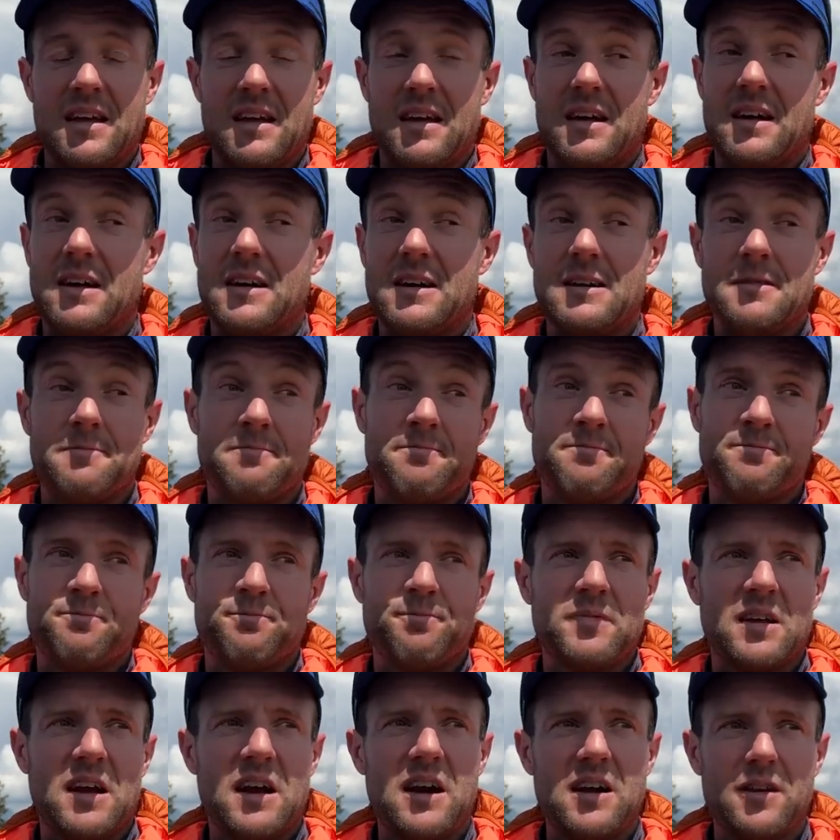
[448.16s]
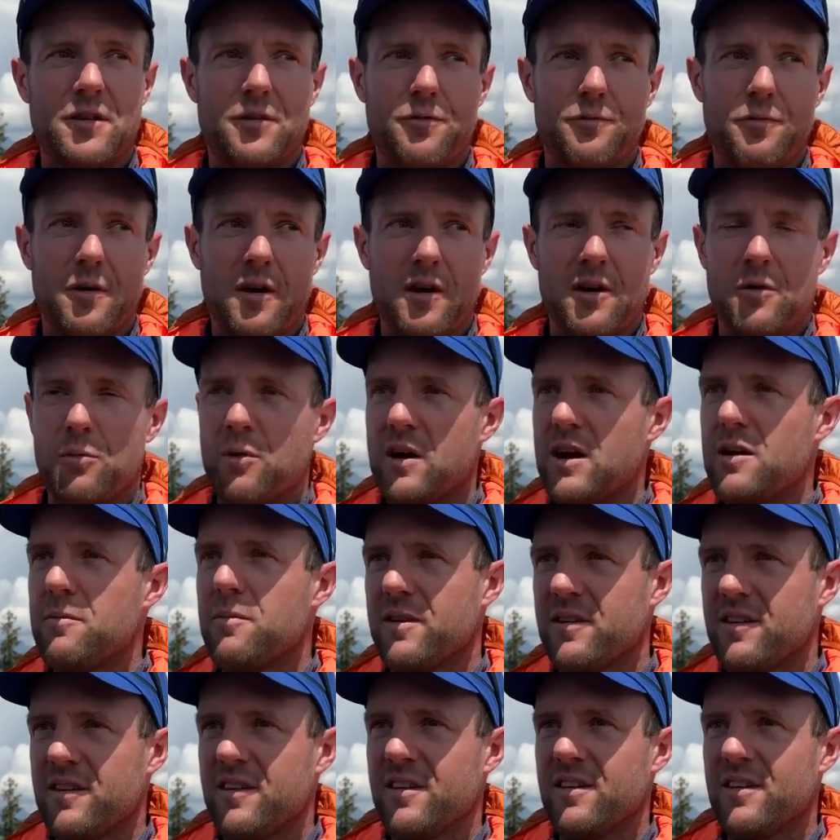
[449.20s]
Yeah, it's far away,
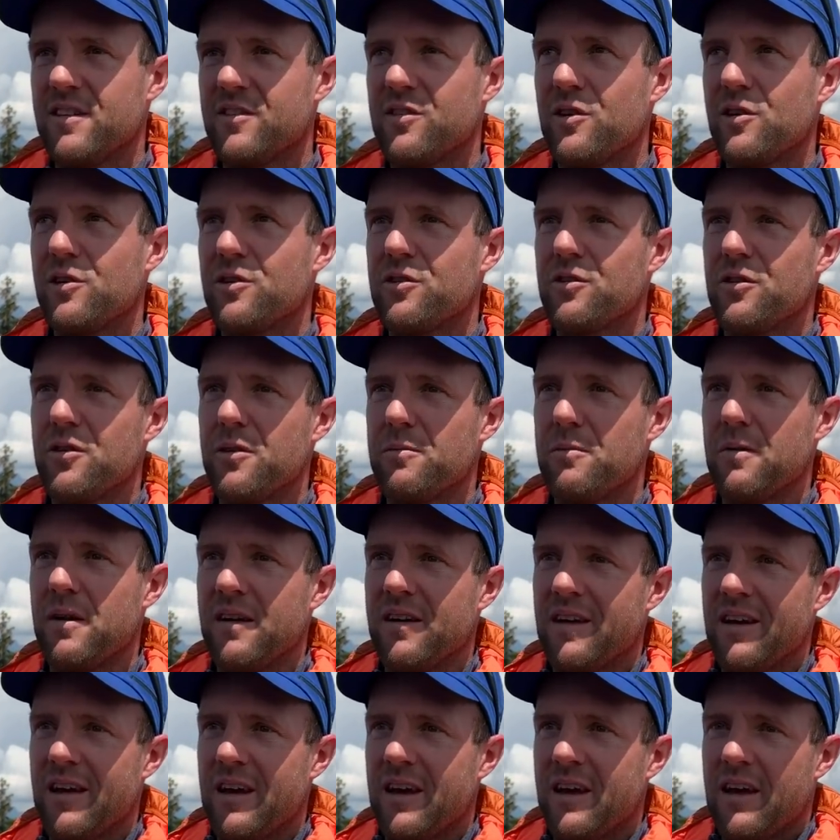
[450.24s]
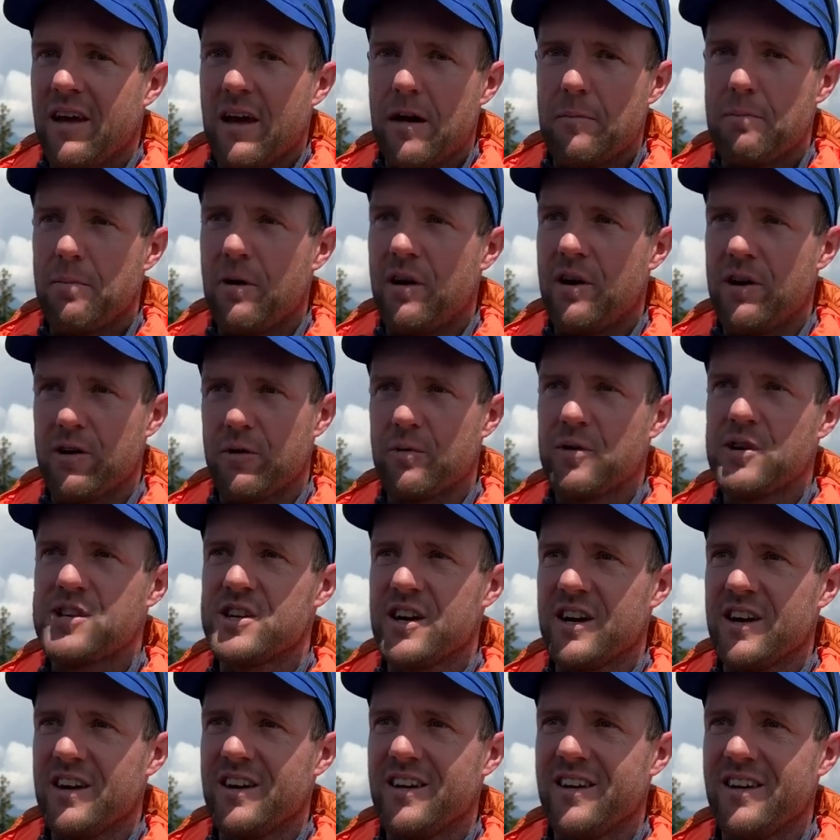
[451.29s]
but it's also a part which
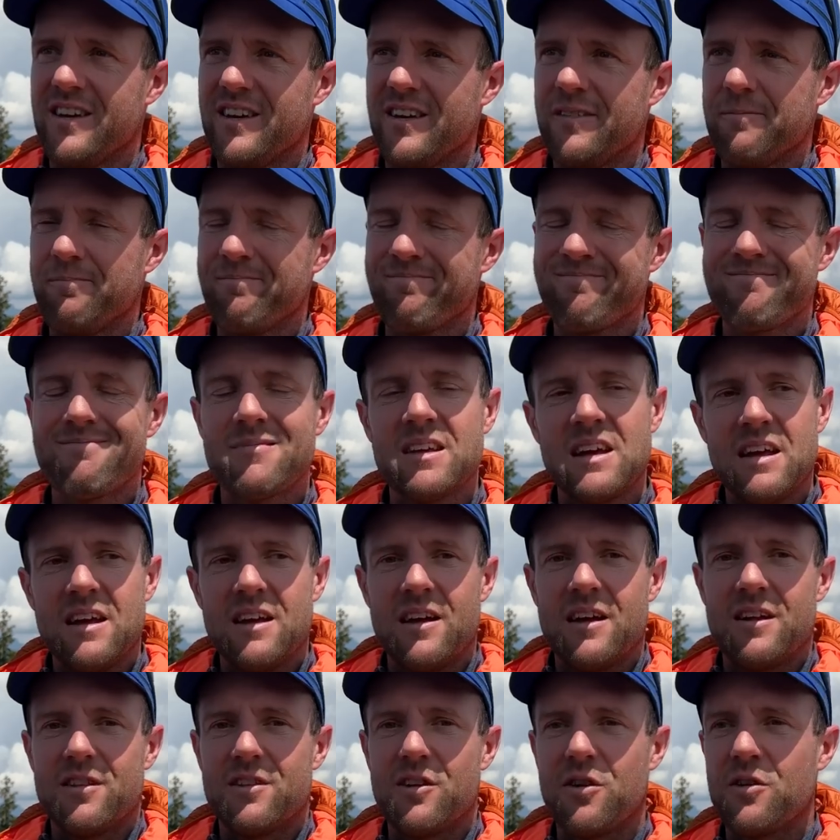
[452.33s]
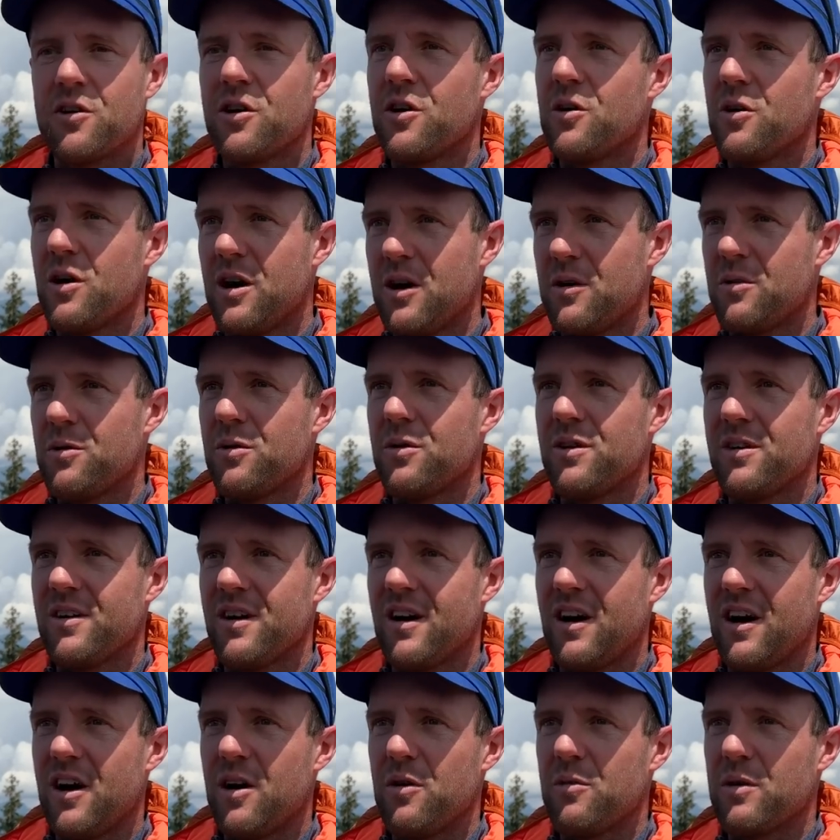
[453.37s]
I don't know
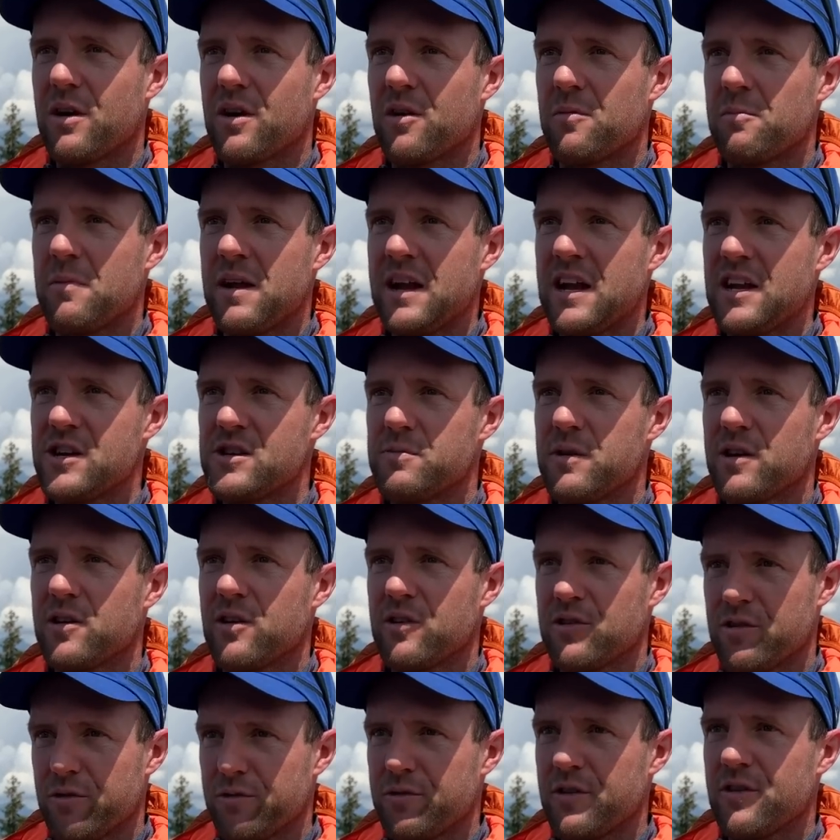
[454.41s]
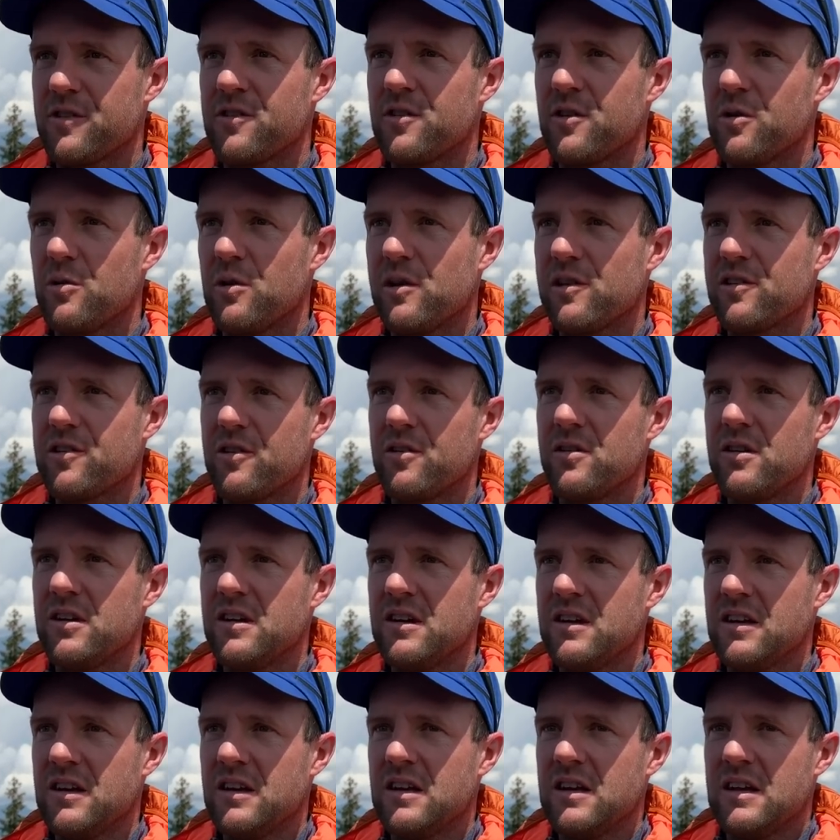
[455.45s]
how we can manage because of the snow also.
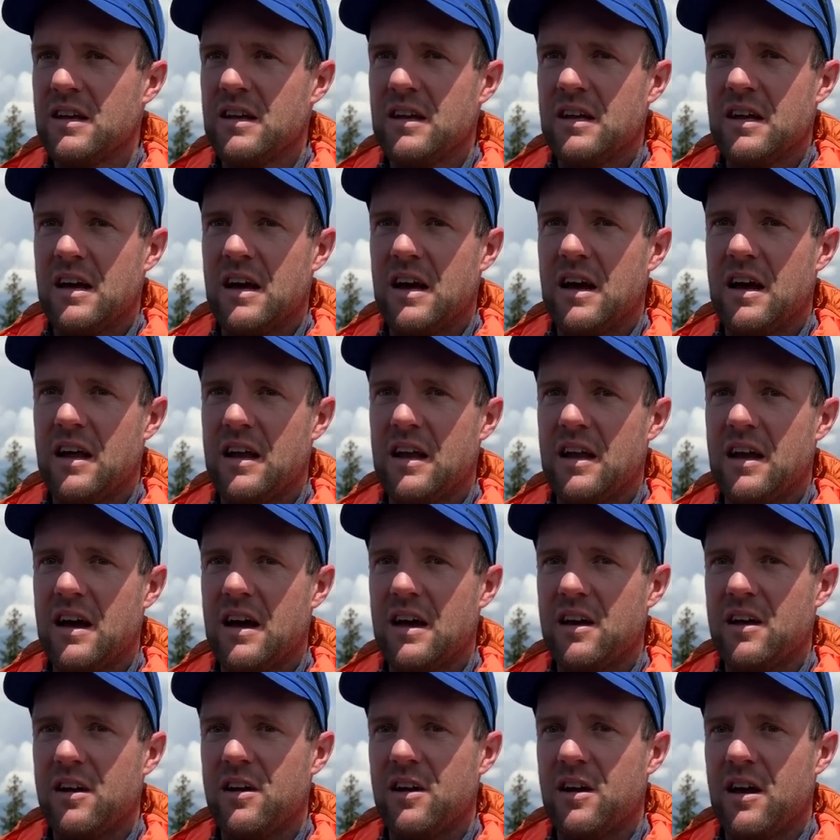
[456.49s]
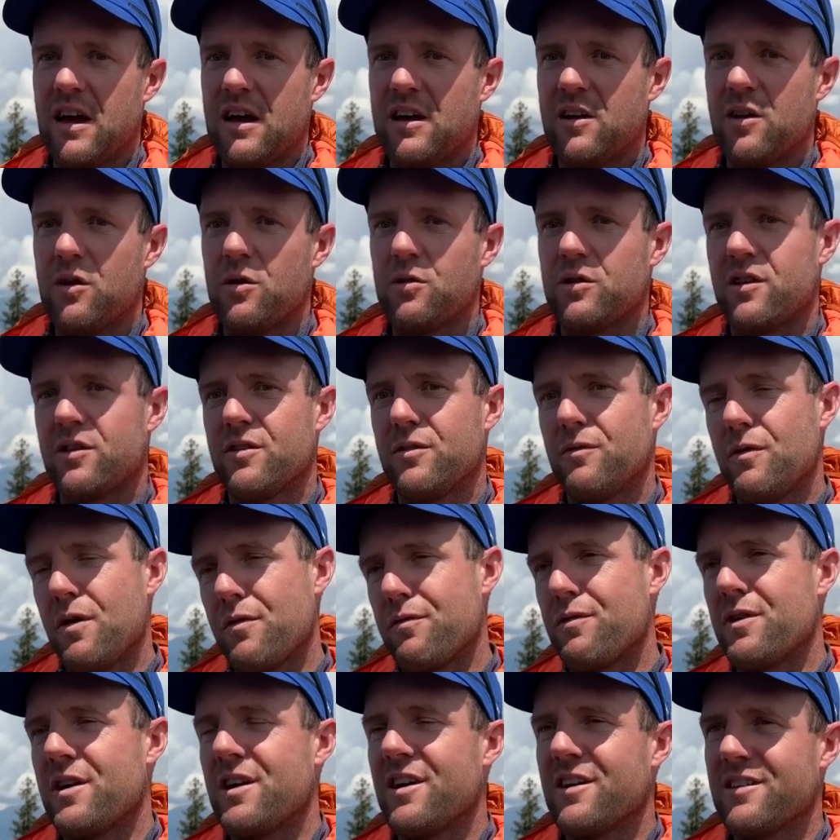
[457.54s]
And I know that Via
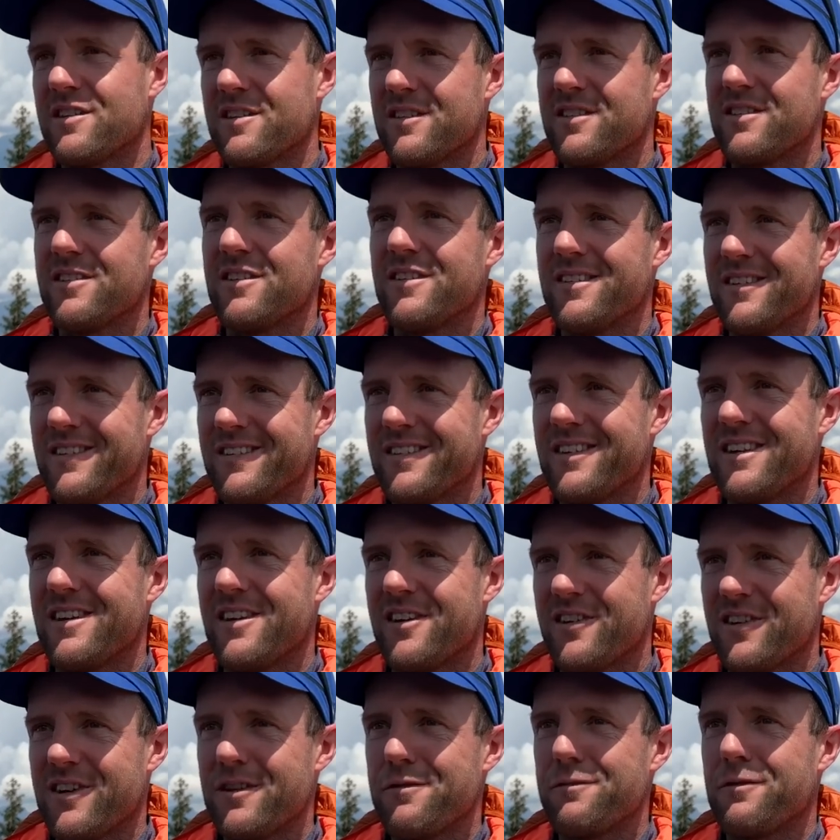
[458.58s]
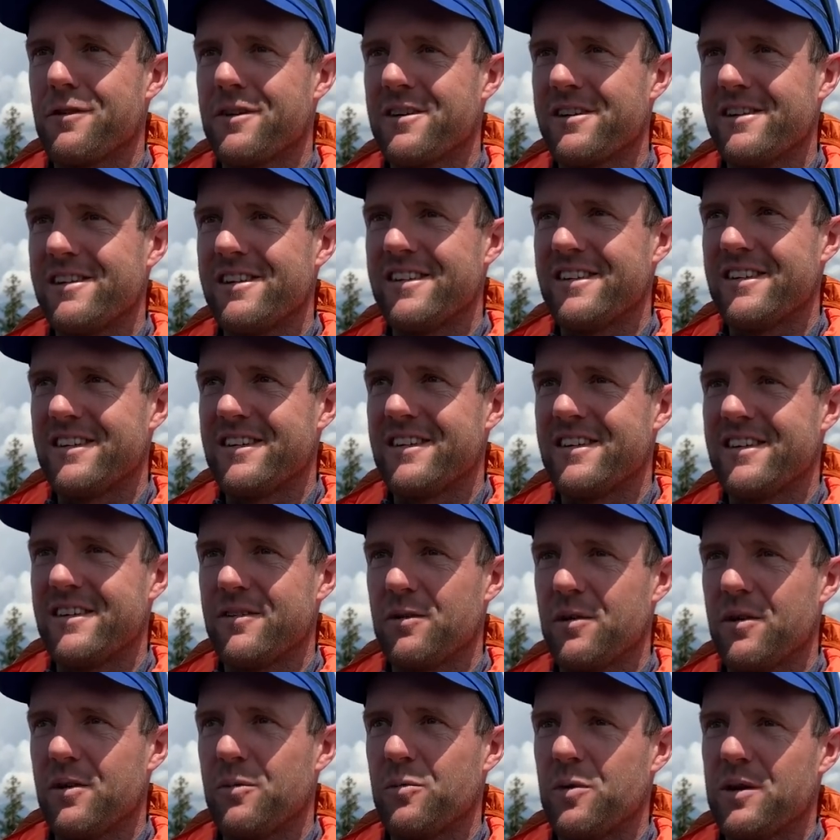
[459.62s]
Ferrata, they are difficult, and
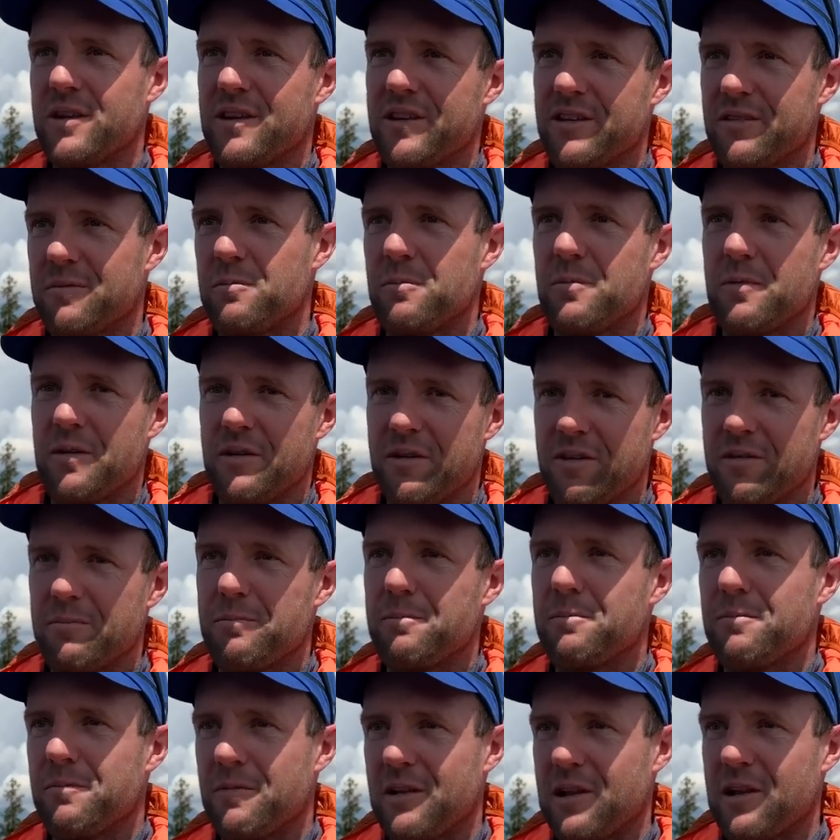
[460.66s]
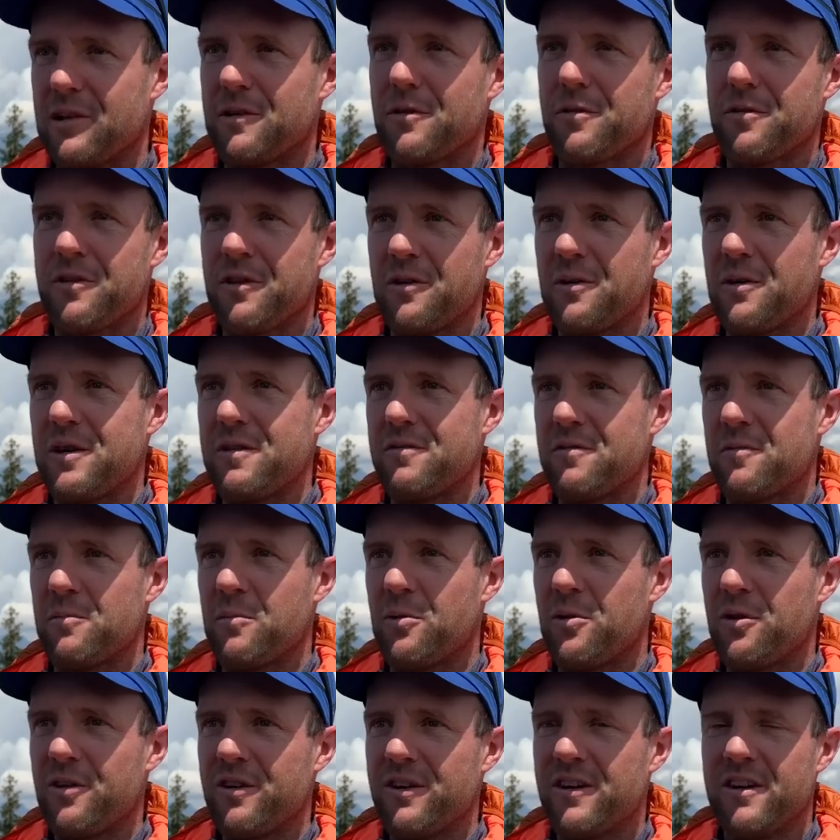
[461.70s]
with a lot of snow even
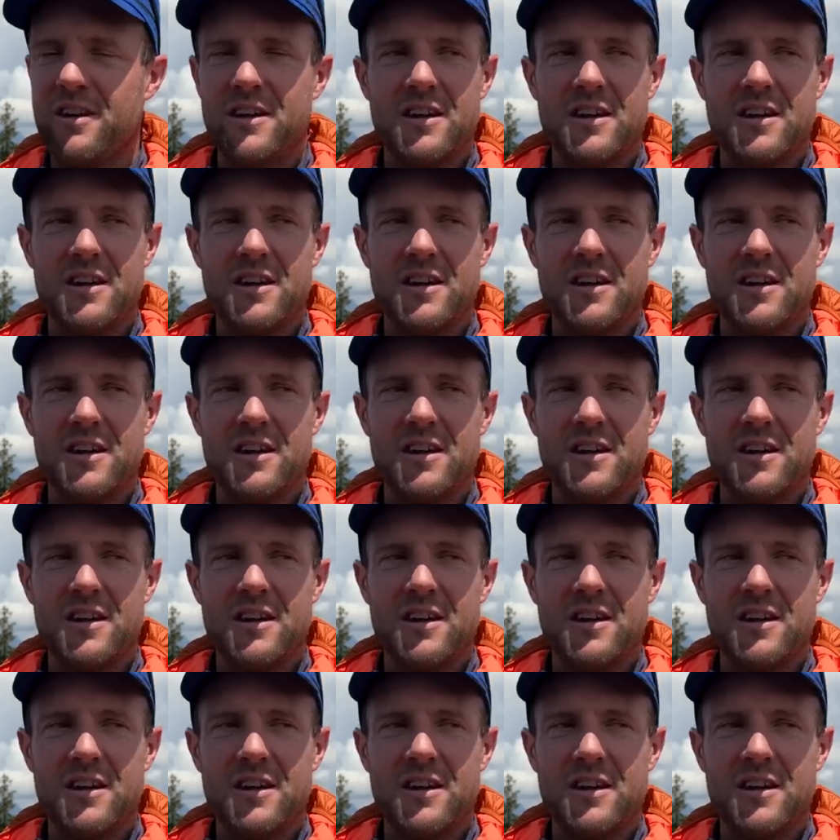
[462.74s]
more.